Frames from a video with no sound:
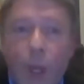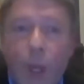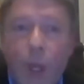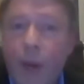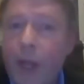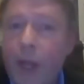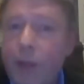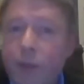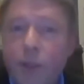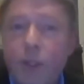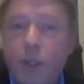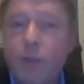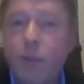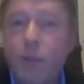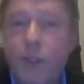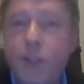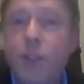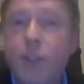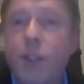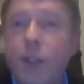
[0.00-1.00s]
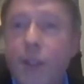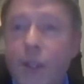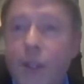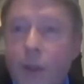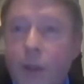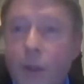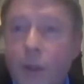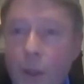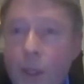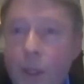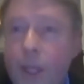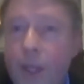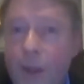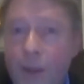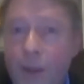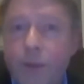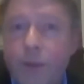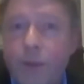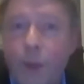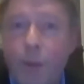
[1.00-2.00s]
we're not sure if we should look into the
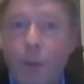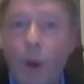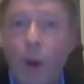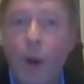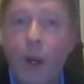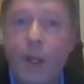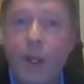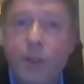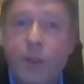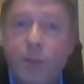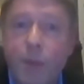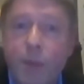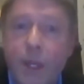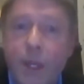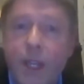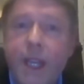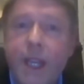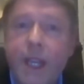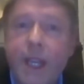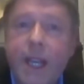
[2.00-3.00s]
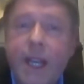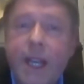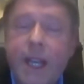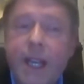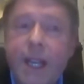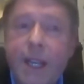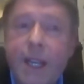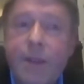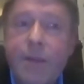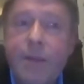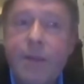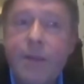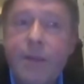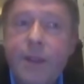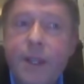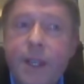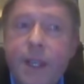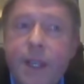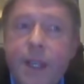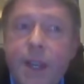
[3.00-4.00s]
foreign markets. But if,
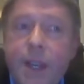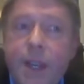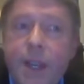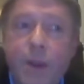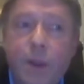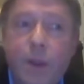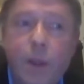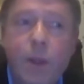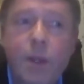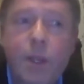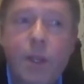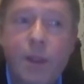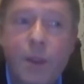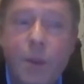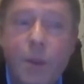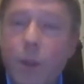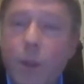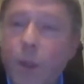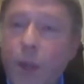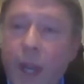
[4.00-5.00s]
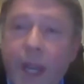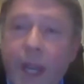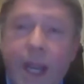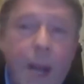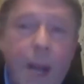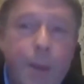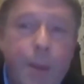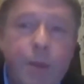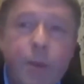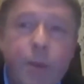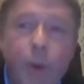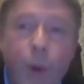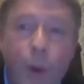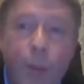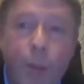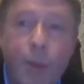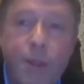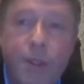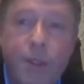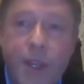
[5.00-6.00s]
if you look at the World Economic
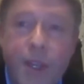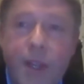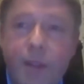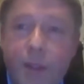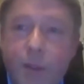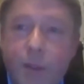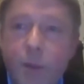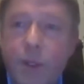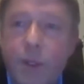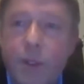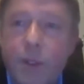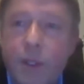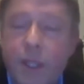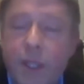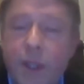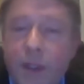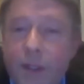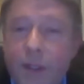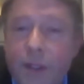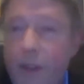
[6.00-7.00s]
Forum in Geneva, Switzerland, it's a